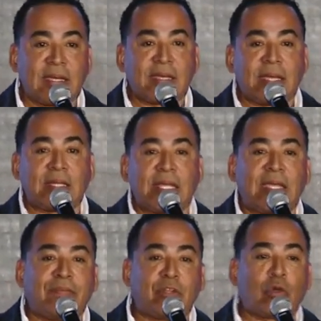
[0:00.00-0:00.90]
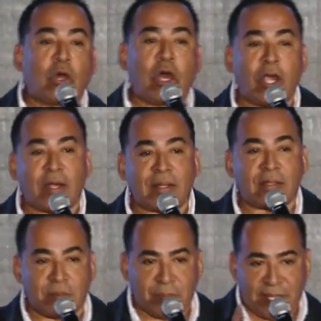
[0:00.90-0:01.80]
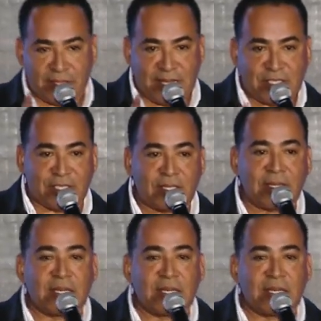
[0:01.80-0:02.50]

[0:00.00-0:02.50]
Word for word: can leave you heart, pay attention,